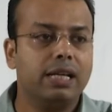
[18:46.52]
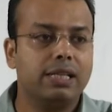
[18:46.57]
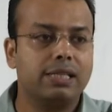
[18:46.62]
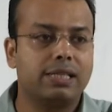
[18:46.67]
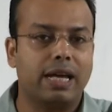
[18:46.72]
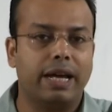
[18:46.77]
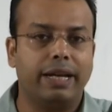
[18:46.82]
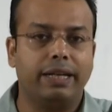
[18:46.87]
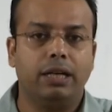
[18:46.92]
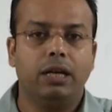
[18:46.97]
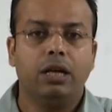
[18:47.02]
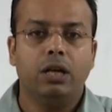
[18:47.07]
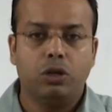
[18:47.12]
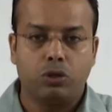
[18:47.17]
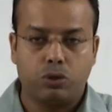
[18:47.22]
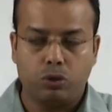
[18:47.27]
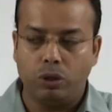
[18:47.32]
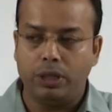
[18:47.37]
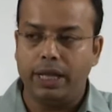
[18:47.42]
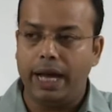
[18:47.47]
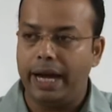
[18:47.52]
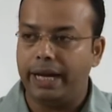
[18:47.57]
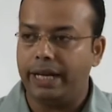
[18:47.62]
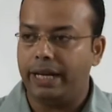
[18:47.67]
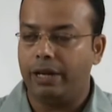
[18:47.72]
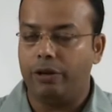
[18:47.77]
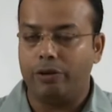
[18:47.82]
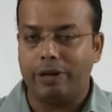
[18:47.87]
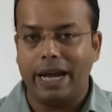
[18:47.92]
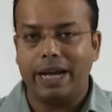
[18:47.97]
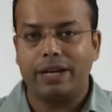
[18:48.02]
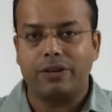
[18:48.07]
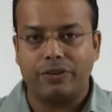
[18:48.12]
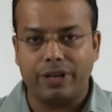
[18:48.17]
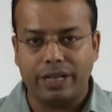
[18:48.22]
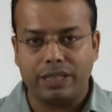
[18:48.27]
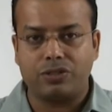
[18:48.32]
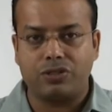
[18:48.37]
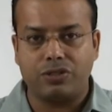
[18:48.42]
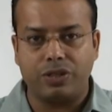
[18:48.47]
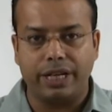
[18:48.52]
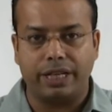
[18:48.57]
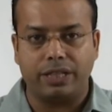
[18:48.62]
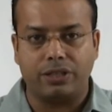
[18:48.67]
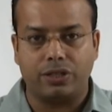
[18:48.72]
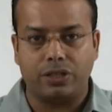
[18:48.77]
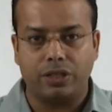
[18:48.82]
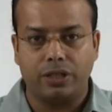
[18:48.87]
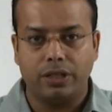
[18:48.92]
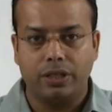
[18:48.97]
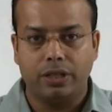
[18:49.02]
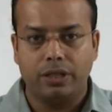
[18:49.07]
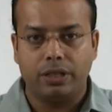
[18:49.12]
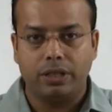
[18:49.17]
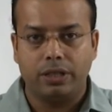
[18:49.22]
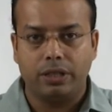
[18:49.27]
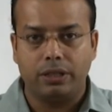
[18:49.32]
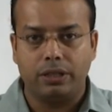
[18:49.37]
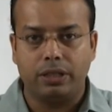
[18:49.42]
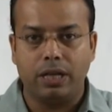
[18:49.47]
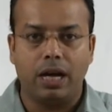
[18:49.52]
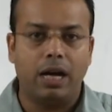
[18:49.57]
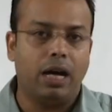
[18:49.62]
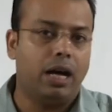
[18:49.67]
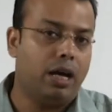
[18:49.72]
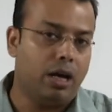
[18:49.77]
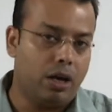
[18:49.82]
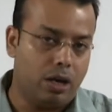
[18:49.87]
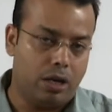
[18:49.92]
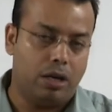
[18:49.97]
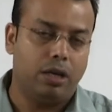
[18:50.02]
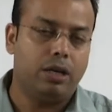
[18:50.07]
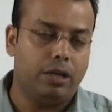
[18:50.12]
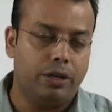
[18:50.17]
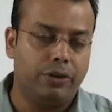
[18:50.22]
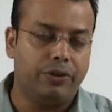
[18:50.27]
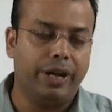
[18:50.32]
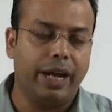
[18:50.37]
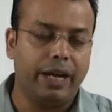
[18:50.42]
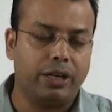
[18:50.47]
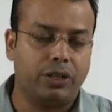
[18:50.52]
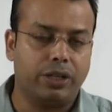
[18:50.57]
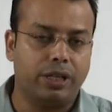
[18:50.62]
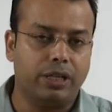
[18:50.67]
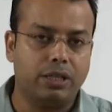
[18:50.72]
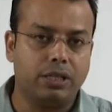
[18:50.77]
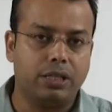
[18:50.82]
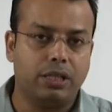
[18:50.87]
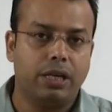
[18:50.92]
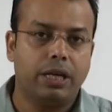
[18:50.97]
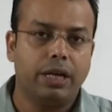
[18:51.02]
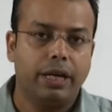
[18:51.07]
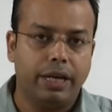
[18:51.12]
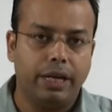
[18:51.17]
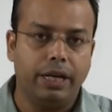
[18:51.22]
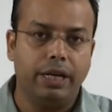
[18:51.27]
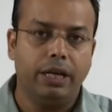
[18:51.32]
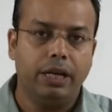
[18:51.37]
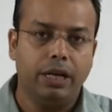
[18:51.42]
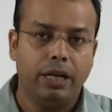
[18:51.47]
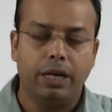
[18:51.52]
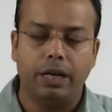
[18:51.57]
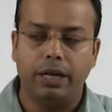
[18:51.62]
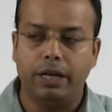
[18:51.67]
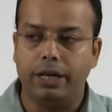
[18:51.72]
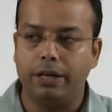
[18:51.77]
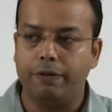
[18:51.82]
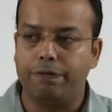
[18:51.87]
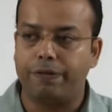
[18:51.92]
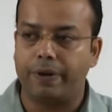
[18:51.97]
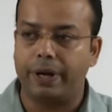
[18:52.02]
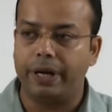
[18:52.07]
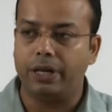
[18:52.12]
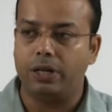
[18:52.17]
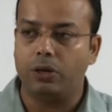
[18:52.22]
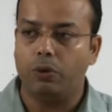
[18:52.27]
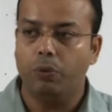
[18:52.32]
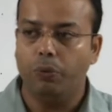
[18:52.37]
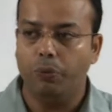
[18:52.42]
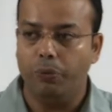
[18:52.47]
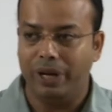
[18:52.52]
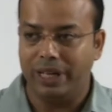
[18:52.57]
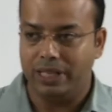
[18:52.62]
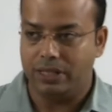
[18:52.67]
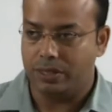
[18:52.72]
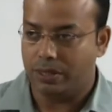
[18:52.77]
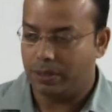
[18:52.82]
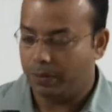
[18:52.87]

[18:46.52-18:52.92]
side, so that you can restrict the reactions in different ways.